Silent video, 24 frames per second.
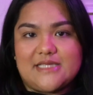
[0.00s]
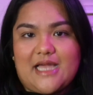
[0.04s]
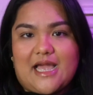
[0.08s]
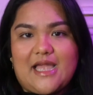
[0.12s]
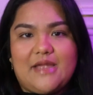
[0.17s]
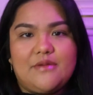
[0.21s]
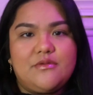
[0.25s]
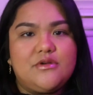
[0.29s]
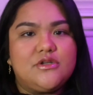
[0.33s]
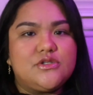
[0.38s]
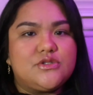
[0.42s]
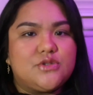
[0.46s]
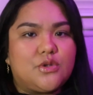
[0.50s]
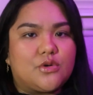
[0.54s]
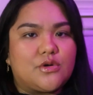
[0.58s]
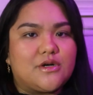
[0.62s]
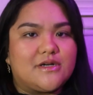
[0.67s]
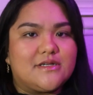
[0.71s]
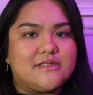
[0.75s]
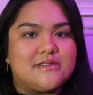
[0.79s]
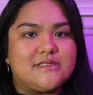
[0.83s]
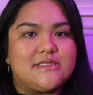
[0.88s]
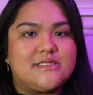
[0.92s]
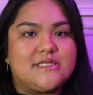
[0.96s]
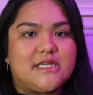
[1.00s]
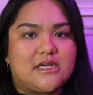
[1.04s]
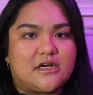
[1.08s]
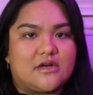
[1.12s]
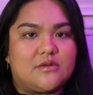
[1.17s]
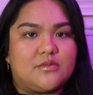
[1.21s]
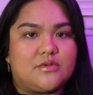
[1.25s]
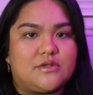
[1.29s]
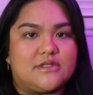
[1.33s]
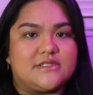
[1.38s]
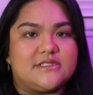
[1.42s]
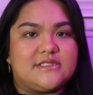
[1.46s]
I am notoriously
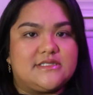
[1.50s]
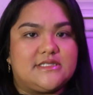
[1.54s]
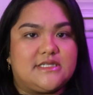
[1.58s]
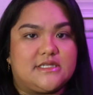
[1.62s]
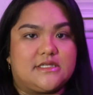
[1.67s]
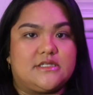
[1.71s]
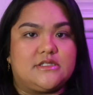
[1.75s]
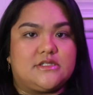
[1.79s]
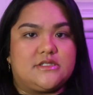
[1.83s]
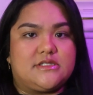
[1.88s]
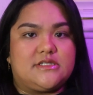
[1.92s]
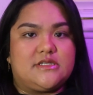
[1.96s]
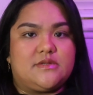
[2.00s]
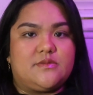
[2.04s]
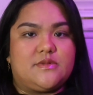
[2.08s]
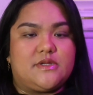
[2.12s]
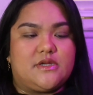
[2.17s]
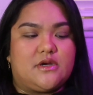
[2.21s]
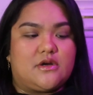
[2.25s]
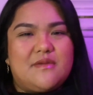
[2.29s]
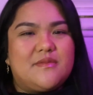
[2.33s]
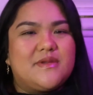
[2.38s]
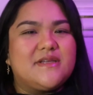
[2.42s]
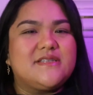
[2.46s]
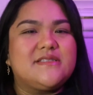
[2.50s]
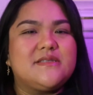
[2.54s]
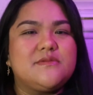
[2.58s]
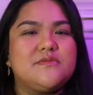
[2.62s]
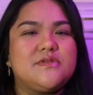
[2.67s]
terrible at sticking to TBRs.